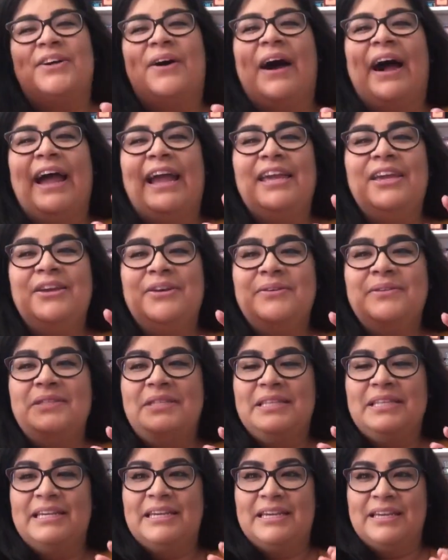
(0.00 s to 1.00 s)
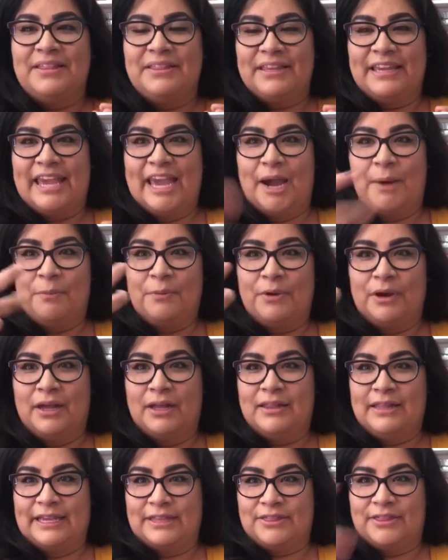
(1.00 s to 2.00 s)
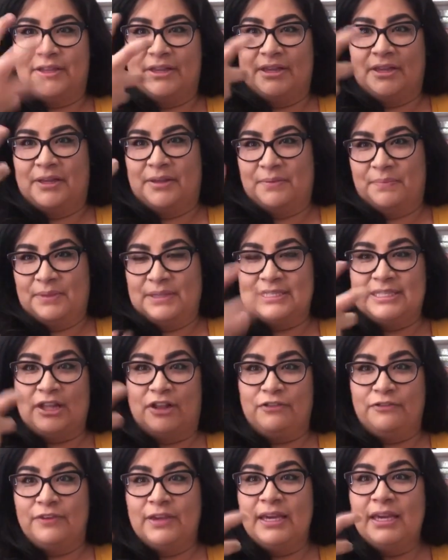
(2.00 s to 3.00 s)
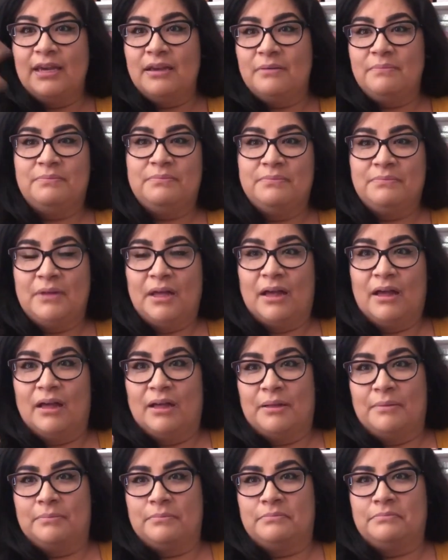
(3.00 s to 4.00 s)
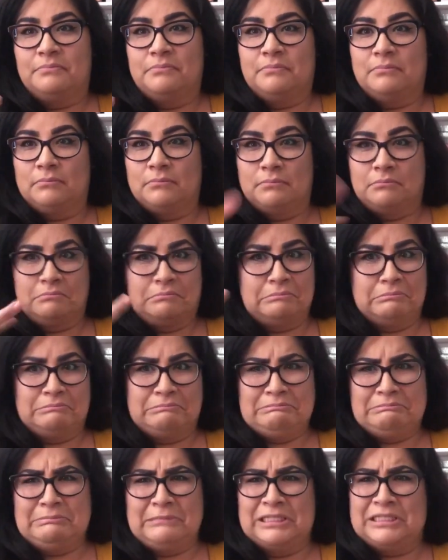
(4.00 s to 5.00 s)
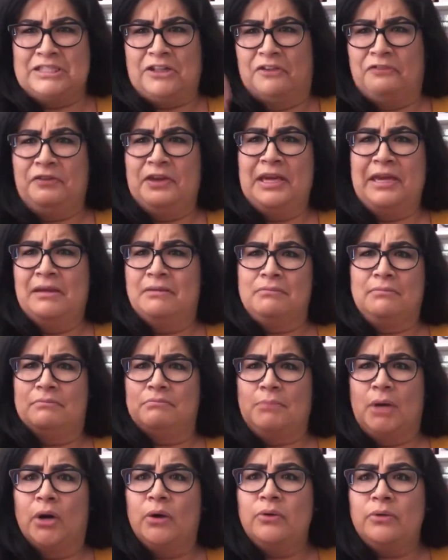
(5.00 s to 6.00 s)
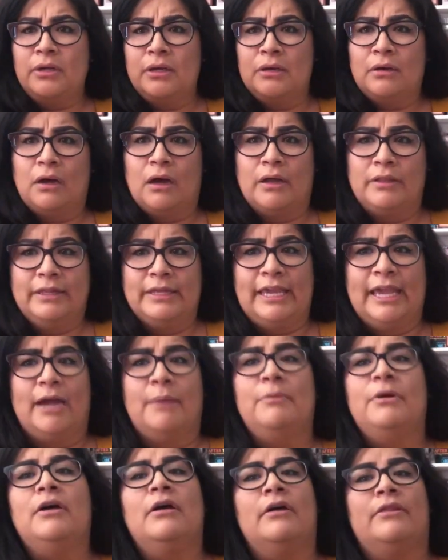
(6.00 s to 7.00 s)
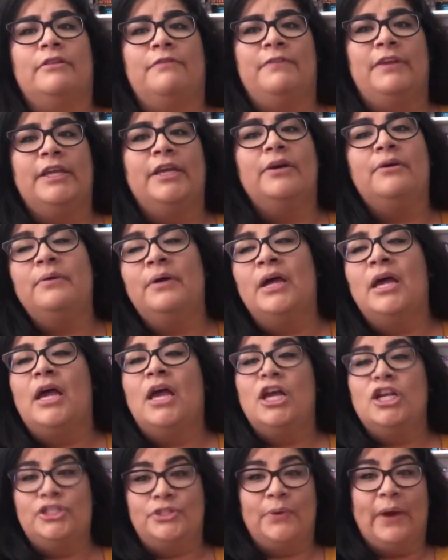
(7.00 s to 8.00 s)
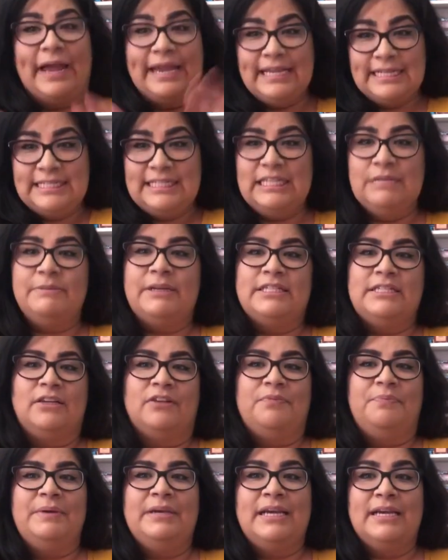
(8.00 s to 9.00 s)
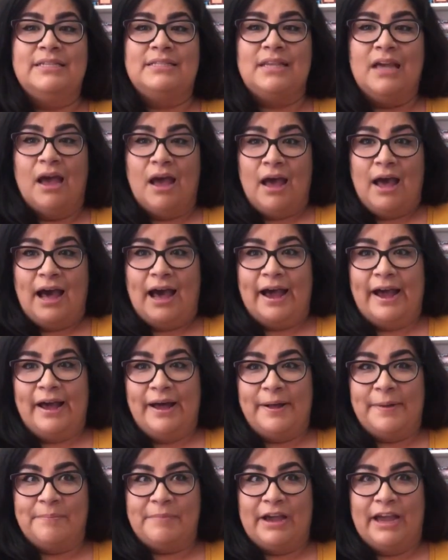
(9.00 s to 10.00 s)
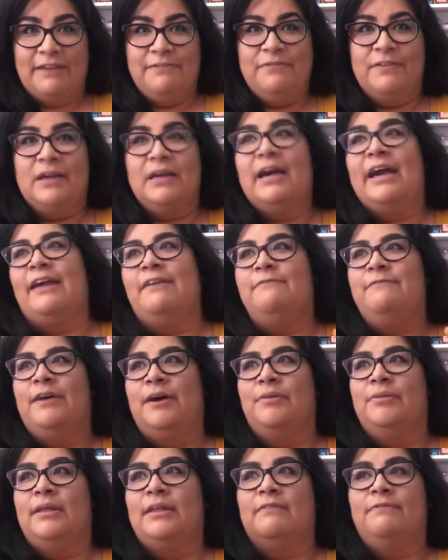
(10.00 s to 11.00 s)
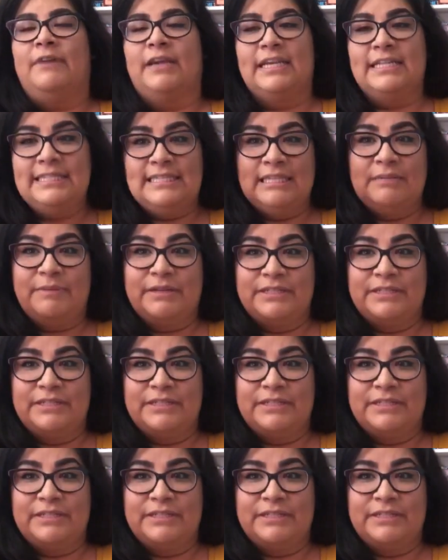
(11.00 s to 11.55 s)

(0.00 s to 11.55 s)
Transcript: so I use the, the camera, like the, the selfie, um, the selfie mode on the camera, on the video, so I could see myself because um, I've, I have found that if I could see